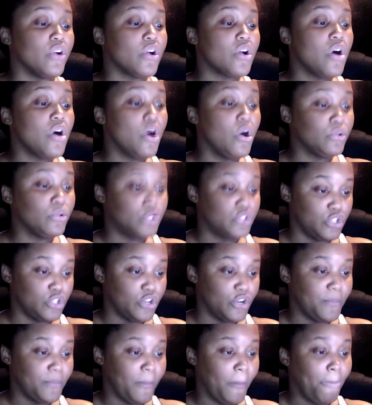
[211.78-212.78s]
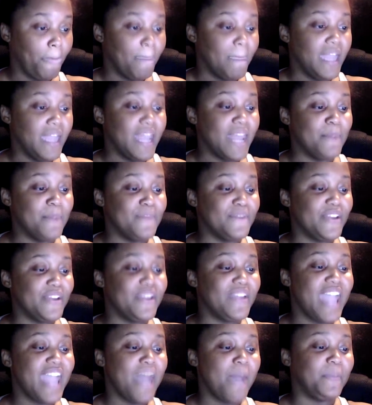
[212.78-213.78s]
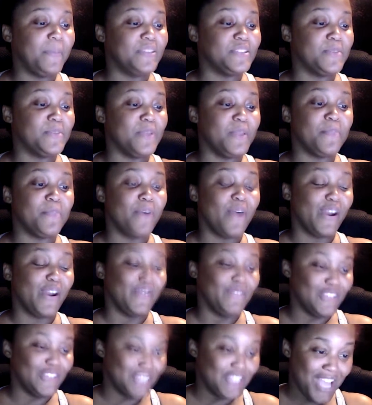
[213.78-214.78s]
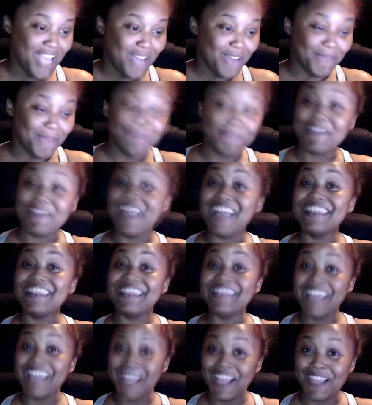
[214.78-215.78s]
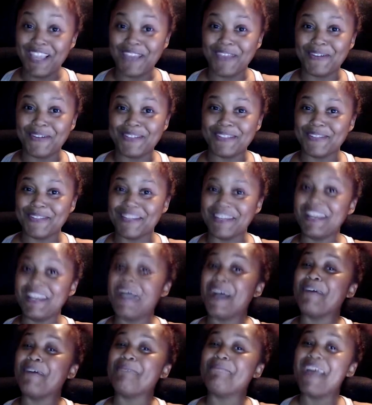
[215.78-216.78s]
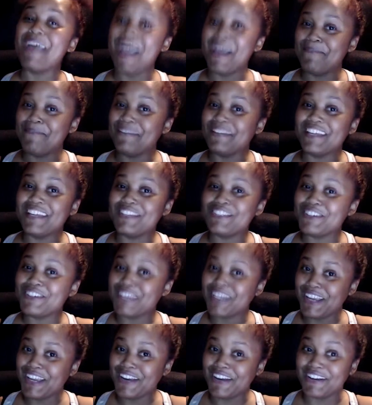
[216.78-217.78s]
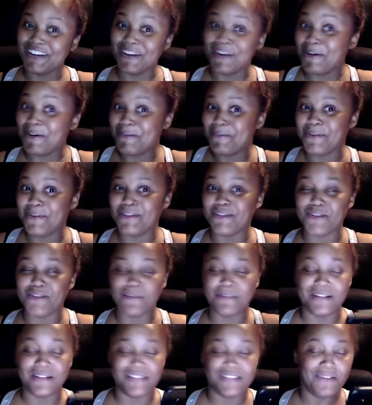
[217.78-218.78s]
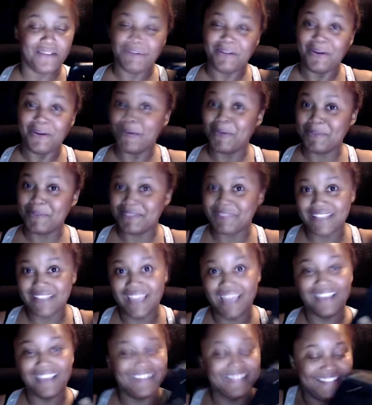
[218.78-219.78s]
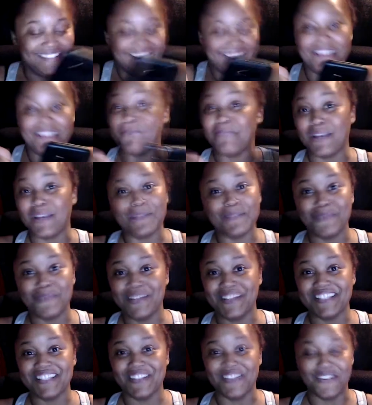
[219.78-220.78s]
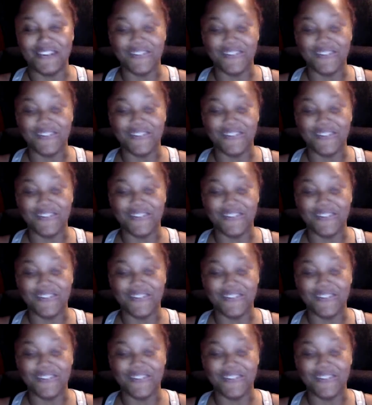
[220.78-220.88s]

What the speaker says: culture, and I'm very happy to be a part of your channel. And thank you, sweetie. I'm happy that you're here, and I hope you enjoy my channel, and I hope you stay and bring some friends along.